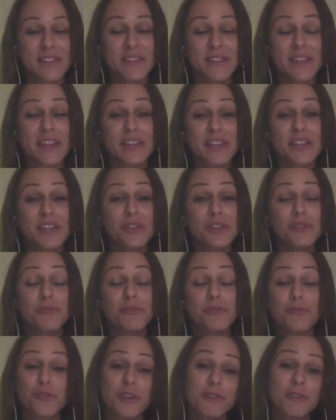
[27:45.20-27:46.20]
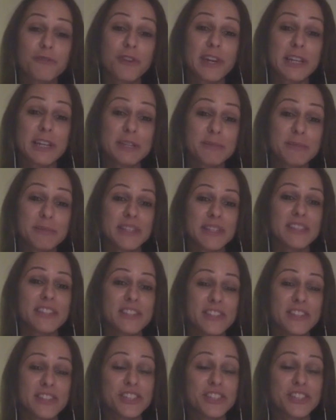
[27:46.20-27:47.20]
Thank you for inviting me
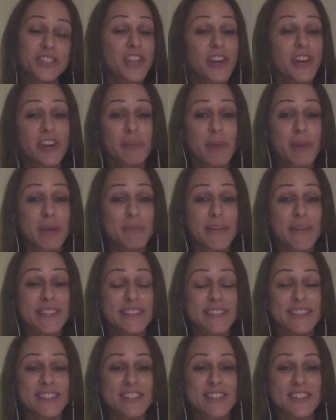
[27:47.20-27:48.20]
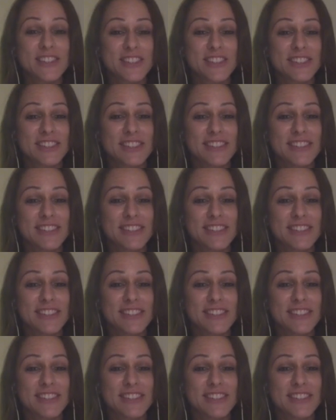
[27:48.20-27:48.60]
here and sharing my message.